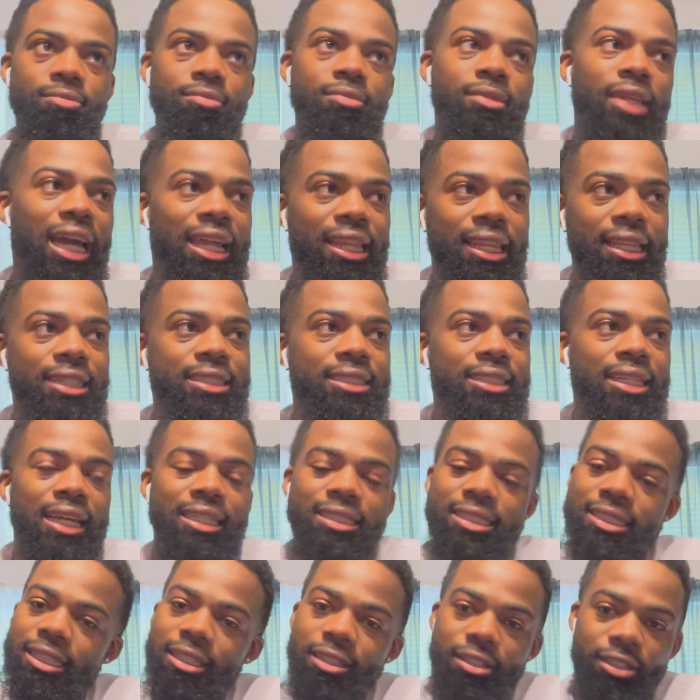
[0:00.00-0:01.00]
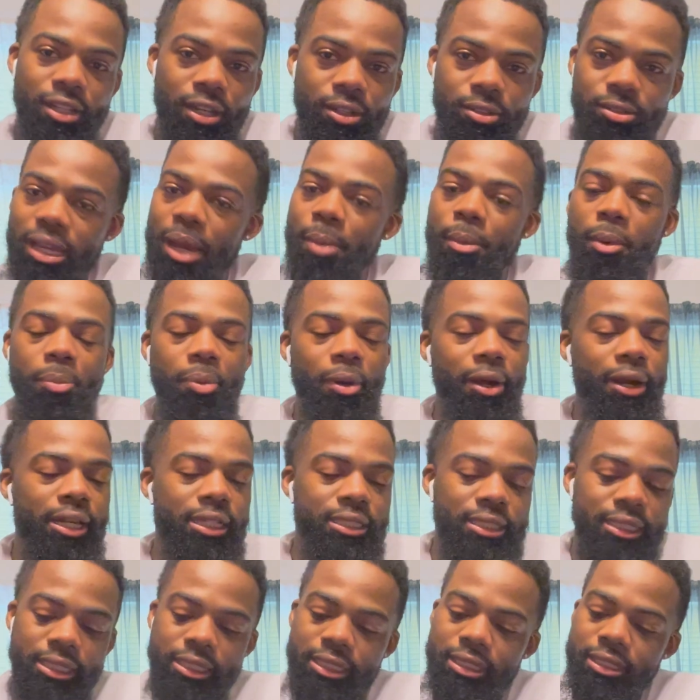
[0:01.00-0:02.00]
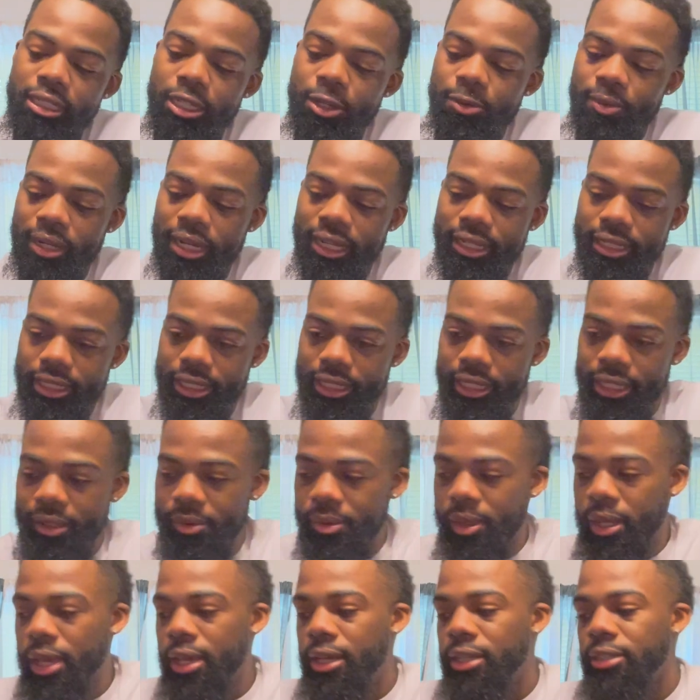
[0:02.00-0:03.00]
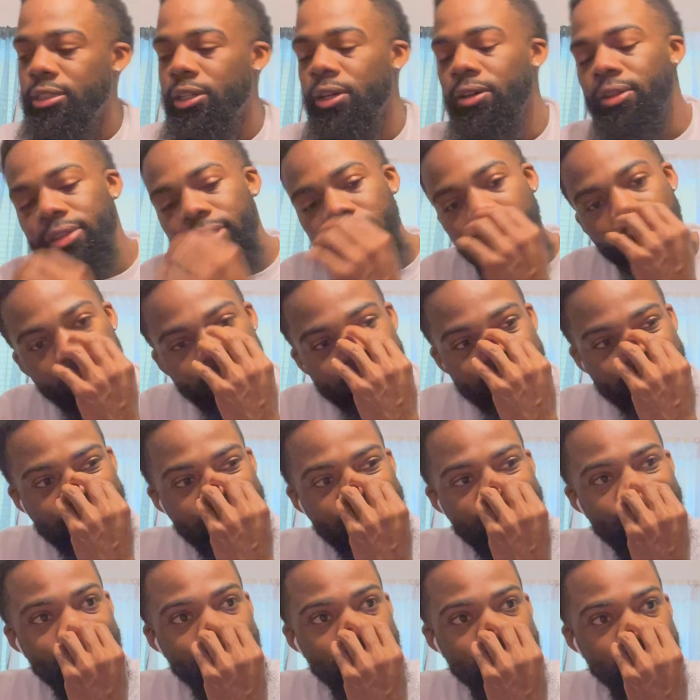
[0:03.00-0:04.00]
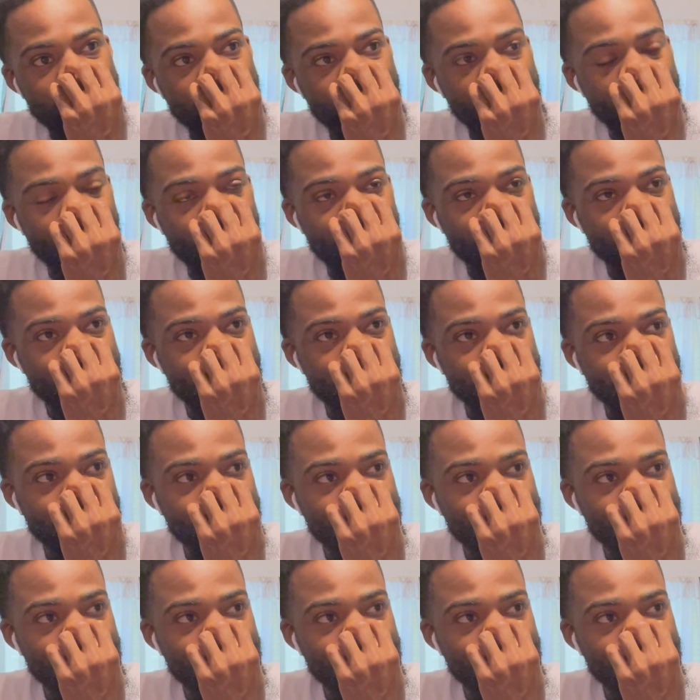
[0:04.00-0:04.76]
I listened. I said, you know, got my prayers in, did what I did. So the third time, I